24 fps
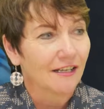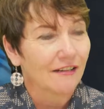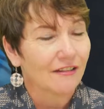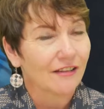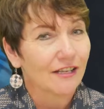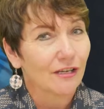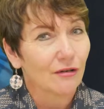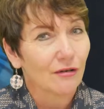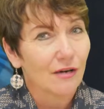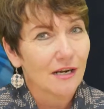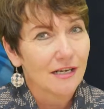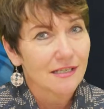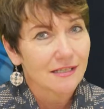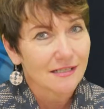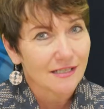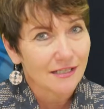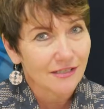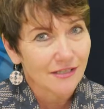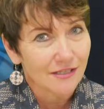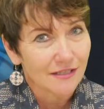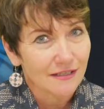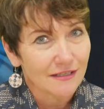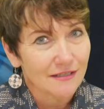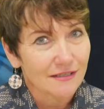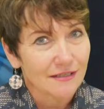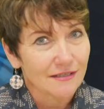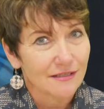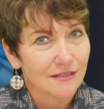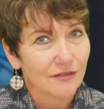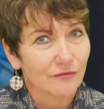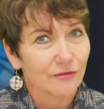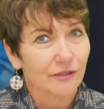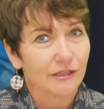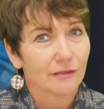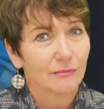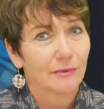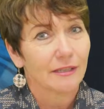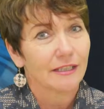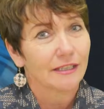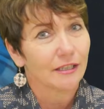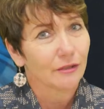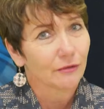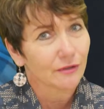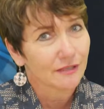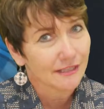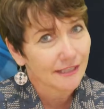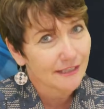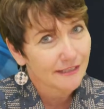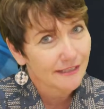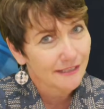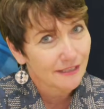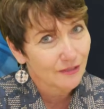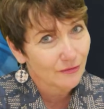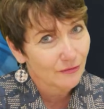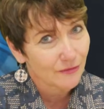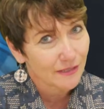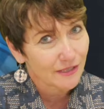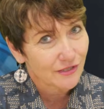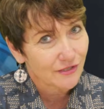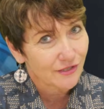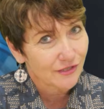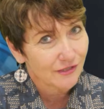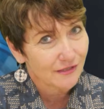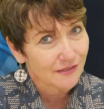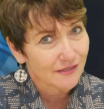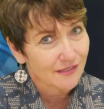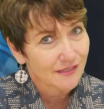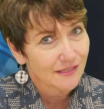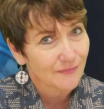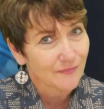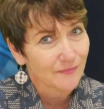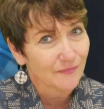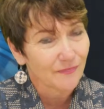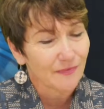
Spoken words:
there are such things as incredibly irritating questions.